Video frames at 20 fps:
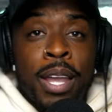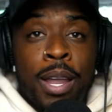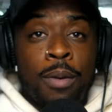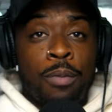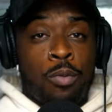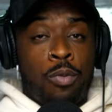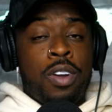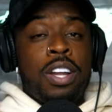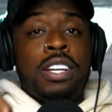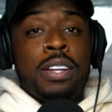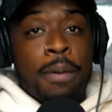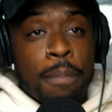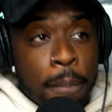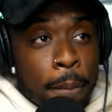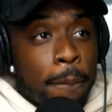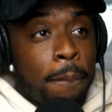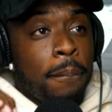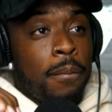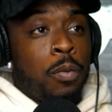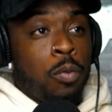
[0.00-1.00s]
I mean,
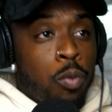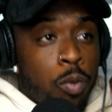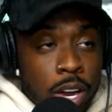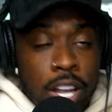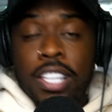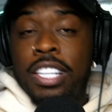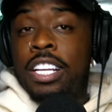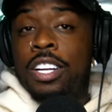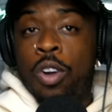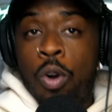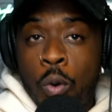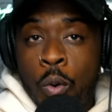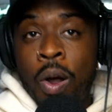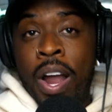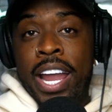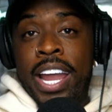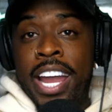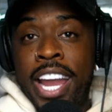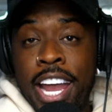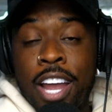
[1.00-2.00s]
really, really
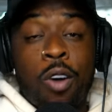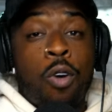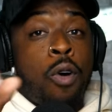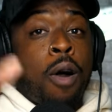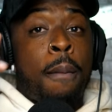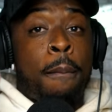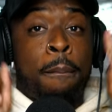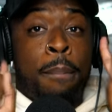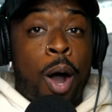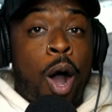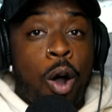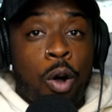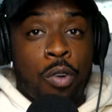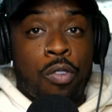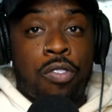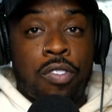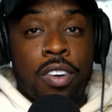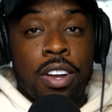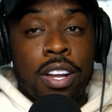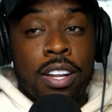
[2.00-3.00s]
going in on
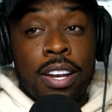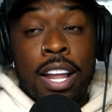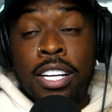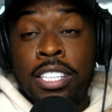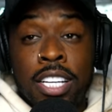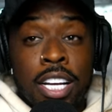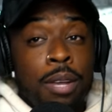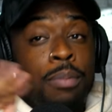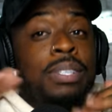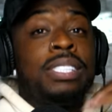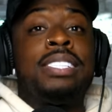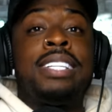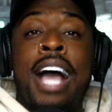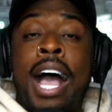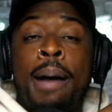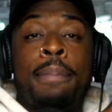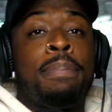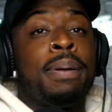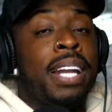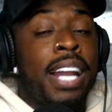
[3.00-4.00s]
both. Like, she was
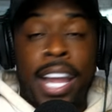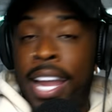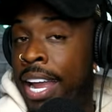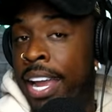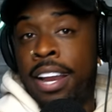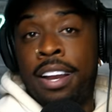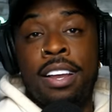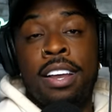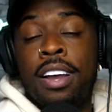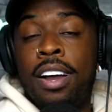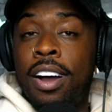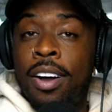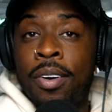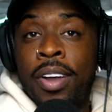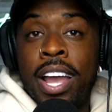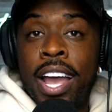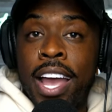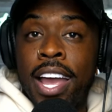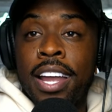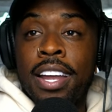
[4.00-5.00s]
not playing,
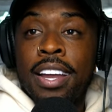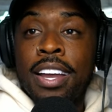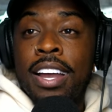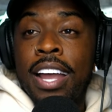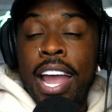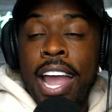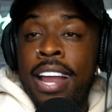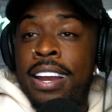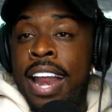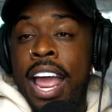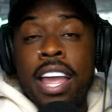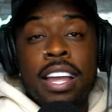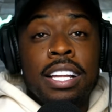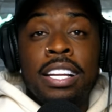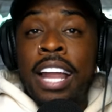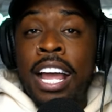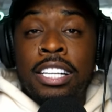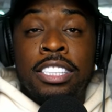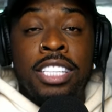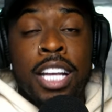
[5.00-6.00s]
okay? And
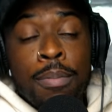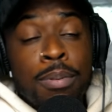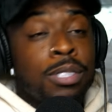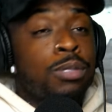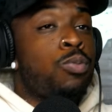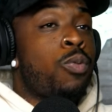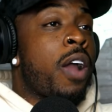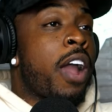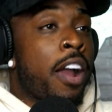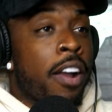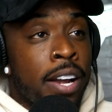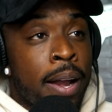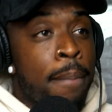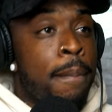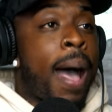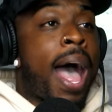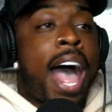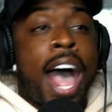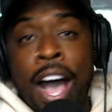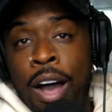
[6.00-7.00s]
they, like, she was wearing
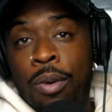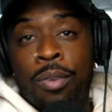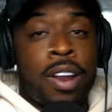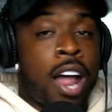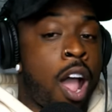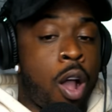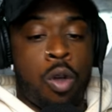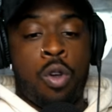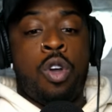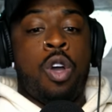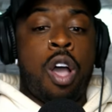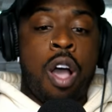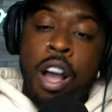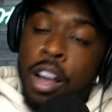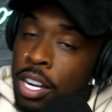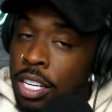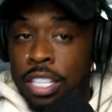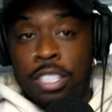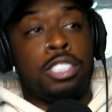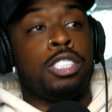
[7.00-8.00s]
them out. Like,
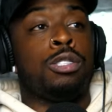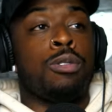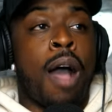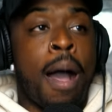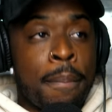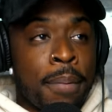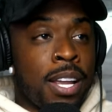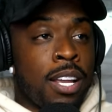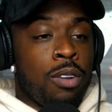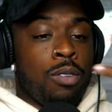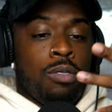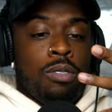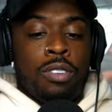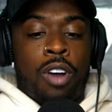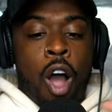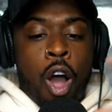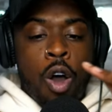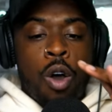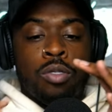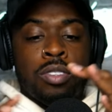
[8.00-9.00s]
I mean,
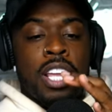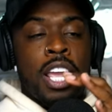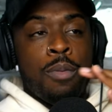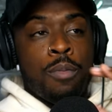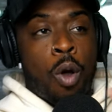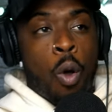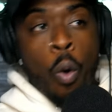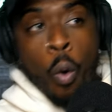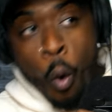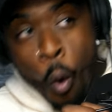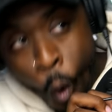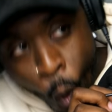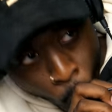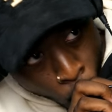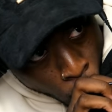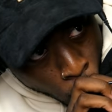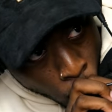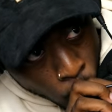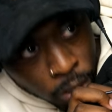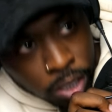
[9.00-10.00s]
whole thing, well,
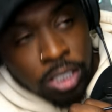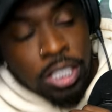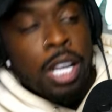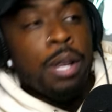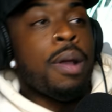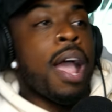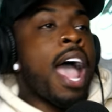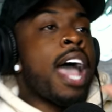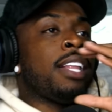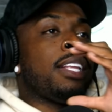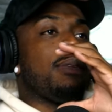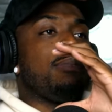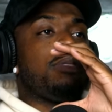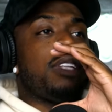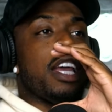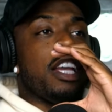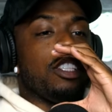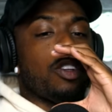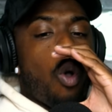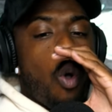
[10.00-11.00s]
she had
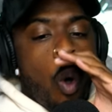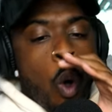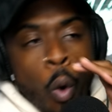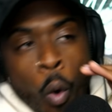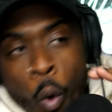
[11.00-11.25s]
them things,